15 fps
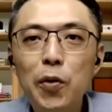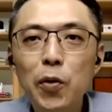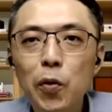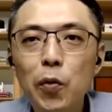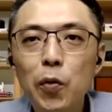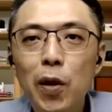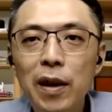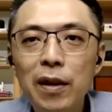to
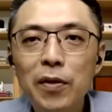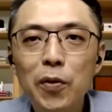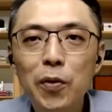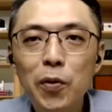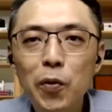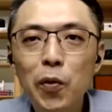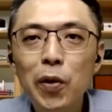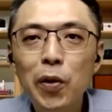want to
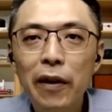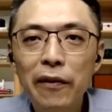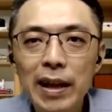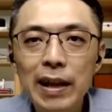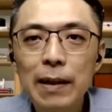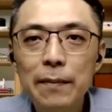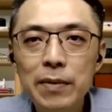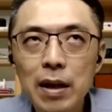do
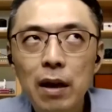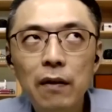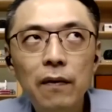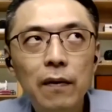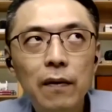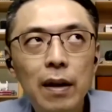everything themselves.